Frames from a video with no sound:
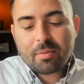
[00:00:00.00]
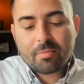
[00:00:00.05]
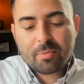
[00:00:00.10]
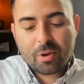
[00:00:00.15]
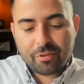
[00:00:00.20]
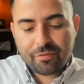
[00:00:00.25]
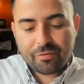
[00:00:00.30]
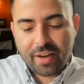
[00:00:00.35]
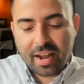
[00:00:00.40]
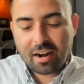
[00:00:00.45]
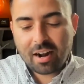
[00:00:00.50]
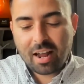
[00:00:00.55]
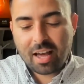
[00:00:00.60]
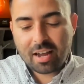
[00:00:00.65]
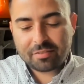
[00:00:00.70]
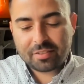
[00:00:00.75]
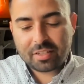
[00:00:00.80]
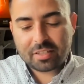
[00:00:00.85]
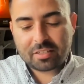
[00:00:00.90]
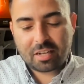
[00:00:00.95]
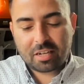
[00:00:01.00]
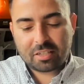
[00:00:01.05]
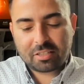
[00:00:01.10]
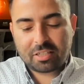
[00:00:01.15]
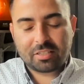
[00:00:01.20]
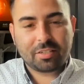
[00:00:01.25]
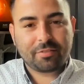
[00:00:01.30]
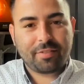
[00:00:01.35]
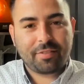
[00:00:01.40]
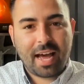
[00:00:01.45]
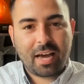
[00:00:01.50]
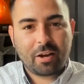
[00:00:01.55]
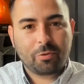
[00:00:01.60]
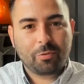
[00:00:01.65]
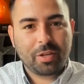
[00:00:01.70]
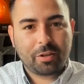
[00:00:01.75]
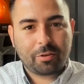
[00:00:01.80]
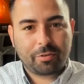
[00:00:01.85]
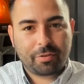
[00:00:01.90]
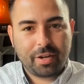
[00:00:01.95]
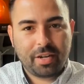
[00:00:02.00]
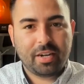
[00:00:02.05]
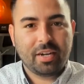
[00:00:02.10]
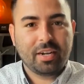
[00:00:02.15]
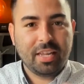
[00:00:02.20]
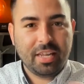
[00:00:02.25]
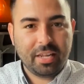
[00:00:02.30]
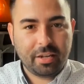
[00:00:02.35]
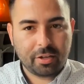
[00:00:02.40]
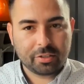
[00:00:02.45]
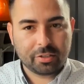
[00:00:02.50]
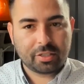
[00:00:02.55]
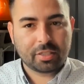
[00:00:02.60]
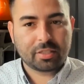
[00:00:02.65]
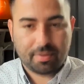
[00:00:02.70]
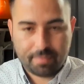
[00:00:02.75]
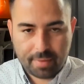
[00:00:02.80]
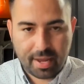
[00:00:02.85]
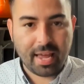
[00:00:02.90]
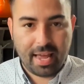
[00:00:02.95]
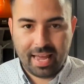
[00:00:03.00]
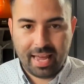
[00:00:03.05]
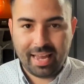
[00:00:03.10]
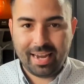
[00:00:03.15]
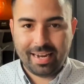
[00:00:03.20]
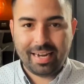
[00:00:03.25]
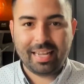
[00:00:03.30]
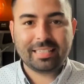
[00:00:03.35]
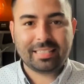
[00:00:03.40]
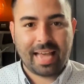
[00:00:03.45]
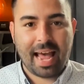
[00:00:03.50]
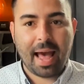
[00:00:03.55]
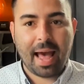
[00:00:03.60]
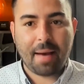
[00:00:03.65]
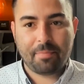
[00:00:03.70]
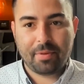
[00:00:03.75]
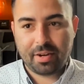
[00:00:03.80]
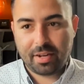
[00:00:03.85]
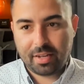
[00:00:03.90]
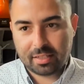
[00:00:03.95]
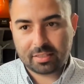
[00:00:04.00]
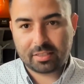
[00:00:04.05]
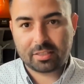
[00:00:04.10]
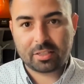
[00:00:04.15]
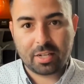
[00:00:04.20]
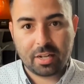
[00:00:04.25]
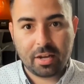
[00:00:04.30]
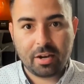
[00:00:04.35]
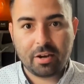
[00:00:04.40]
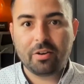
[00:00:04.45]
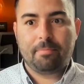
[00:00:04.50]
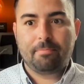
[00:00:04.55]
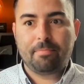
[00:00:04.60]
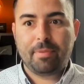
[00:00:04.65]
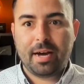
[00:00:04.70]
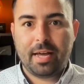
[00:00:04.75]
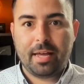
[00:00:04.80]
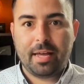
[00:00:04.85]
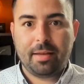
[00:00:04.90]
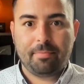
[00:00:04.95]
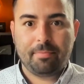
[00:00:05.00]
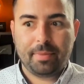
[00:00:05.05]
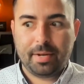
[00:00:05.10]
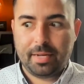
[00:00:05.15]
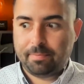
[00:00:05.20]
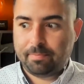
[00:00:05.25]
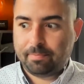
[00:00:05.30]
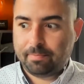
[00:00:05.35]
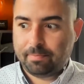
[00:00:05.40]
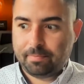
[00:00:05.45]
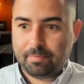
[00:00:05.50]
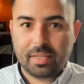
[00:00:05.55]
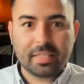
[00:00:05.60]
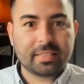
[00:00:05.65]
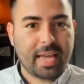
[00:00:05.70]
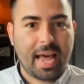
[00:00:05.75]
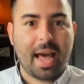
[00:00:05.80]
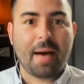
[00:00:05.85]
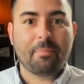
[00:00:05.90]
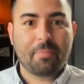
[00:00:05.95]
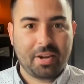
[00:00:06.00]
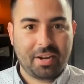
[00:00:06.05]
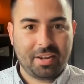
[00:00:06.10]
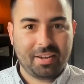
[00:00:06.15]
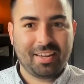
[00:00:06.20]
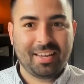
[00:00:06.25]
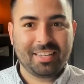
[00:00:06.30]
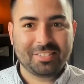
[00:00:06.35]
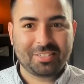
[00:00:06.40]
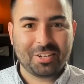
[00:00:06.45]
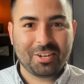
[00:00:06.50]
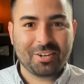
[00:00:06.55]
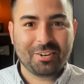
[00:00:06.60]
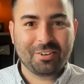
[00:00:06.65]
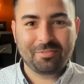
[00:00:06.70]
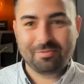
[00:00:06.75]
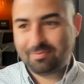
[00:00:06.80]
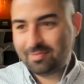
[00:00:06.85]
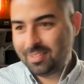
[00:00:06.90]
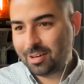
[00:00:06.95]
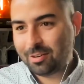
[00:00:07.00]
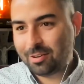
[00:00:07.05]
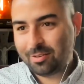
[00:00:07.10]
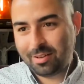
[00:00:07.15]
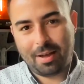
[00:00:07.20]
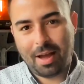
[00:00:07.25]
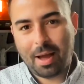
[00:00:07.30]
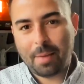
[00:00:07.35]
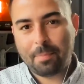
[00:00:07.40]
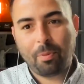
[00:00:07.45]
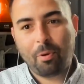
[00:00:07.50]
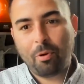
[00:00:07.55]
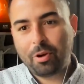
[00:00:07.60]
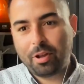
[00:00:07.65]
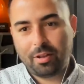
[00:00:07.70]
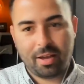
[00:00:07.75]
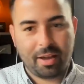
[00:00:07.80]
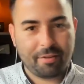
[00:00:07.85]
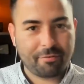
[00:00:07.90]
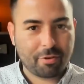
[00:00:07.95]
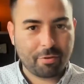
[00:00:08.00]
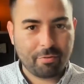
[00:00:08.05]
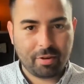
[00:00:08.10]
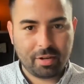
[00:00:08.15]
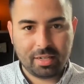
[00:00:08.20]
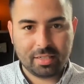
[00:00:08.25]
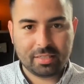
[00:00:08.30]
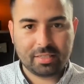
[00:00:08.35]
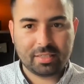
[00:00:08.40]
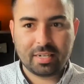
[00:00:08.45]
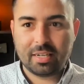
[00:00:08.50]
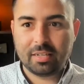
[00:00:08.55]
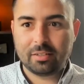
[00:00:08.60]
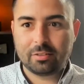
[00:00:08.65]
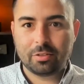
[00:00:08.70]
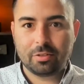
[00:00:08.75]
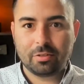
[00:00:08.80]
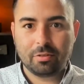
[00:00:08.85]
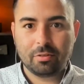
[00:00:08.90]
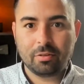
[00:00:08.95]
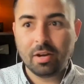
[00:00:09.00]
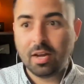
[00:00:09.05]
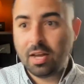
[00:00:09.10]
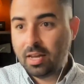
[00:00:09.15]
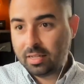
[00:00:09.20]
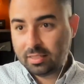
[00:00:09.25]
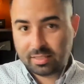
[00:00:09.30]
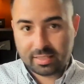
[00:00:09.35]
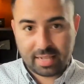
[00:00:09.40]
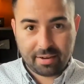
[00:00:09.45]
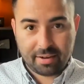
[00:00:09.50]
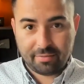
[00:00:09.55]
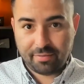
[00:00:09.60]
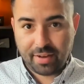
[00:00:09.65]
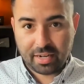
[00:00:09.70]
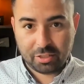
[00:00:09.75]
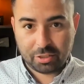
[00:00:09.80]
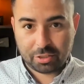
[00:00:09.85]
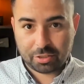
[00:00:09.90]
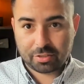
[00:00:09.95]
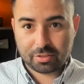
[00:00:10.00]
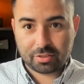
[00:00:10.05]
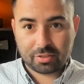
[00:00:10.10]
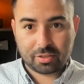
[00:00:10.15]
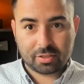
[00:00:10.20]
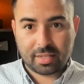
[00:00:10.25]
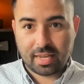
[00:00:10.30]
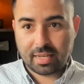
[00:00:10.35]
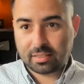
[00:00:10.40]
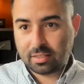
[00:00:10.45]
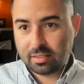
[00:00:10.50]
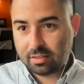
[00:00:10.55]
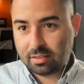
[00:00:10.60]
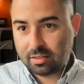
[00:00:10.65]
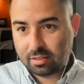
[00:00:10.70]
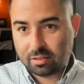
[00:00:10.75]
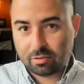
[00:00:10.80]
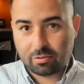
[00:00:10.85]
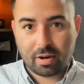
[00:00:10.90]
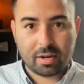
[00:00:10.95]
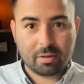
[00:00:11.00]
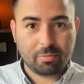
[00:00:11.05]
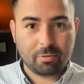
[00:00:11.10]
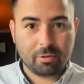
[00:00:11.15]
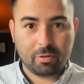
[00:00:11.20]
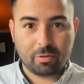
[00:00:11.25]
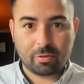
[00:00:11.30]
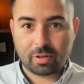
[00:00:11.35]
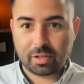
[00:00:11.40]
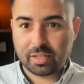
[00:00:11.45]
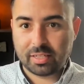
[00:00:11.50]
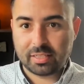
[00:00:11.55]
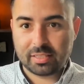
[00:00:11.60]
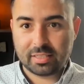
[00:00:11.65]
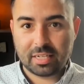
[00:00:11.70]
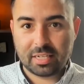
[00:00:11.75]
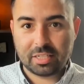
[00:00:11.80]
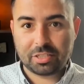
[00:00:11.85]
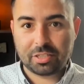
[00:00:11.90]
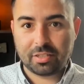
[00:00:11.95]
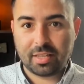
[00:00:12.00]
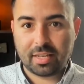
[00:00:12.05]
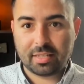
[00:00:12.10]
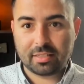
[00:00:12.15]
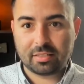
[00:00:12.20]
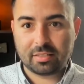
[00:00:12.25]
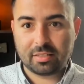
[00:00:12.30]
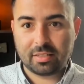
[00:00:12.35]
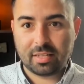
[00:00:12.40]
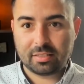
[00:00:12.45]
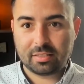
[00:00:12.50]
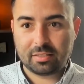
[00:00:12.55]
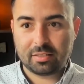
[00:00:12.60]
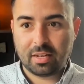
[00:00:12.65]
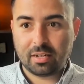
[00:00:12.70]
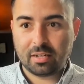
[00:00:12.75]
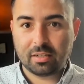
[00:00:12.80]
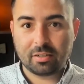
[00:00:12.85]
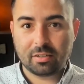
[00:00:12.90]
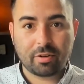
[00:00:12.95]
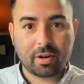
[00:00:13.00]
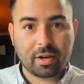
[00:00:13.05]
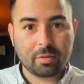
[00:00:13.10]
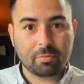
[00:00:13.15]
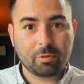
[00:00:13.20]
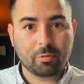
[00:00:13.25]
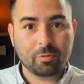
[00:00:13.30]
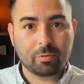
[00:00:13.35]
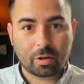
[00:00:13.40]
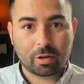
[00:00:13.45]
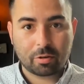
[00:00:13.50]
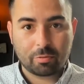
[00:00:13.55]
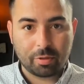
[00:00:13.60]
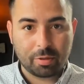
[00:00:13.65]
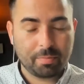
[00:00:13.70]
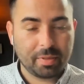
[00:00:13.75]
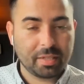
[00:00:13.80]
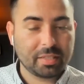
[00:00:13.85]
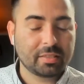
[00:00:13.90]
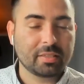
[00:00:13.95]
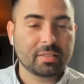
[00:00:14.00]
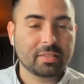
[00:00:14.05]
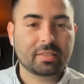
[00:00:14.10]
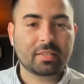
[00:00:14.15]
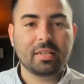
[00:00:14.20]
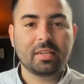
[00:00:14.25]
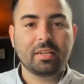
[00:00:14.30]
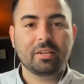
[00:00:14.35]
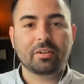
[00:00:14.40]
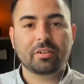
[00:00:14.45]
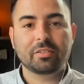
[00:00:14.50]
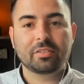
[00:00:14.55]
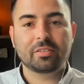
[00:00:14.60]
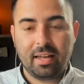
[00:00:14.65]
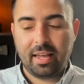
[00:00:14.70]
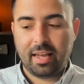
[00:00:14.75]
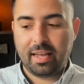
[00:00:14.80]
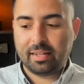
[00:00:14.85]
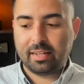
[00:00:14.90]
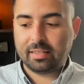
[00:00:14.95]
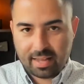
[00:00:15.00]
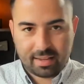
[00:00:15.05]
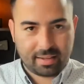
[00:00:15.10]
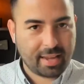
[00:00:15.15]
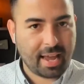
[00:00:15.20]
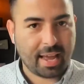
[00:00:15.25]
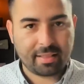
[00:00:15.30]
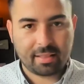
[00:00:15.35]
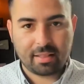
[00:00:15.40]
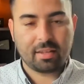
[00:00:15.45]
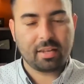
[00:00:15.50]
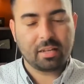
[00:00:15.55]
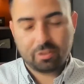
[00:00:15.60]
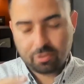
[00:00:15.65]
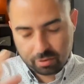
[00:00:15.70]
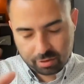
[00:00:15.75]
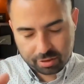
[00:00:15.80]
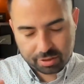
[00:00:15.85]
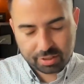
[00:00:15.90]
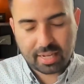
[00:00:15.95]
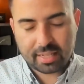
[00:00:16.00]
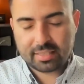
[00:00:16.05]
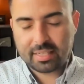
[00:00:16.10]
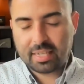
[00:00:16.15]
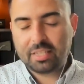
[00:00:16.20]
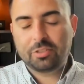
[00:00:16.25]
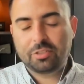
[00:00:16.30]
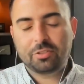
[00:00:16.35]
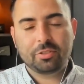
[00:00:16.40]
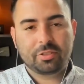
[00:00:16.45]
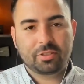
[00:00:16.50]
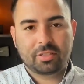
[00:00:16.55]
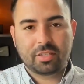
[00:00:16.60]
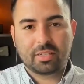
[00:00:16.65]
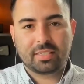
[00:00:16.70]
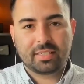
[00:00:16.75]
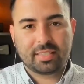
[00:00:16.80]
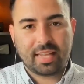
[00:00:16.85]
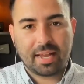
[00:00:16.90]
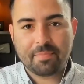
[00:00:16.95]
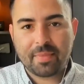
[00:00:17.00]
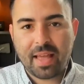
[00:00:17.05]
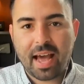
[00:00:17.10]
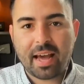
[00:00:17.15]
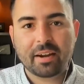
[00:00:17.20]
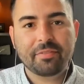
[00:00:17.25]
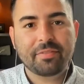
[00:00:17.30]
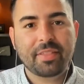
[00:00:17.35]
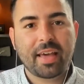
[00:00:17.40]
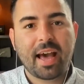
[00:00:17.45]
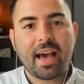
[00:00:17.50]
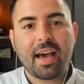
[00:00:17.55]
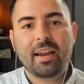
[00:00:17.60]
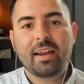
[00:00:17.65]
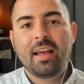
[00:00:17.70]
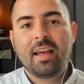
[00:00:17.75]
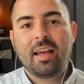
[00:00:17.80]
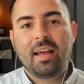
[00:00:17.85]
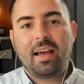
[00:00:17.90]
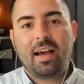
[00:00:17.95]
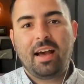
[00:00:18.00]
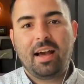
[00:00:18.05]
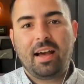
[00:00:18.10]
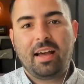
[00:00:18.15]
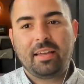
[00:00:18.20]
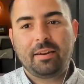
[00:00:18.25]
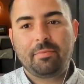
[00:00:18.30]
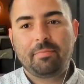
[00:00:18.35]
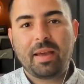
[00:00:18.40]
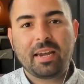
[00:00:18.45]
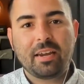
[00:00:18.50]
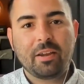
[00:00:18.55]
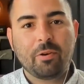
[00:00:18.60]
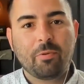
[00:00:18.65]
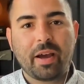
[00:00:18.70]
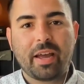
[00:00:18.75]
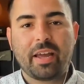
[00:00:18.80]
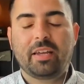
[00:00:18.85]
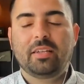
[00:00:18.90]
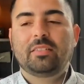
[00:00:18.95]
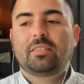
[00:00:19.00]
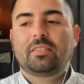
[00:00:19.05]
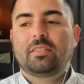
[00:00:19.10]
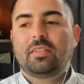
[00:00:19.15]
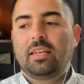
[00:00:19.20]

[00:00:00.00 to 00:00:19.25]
But we've had a lot of discussions of how do we create an ecosystem, and it is happening. It's slow, but it's happening. And so, I point everyone listening to Cent Ventures, because that's an incredible organization that's done incredible work with business leaders, and Catholic or Cent Angels stemmed out of that in many ways.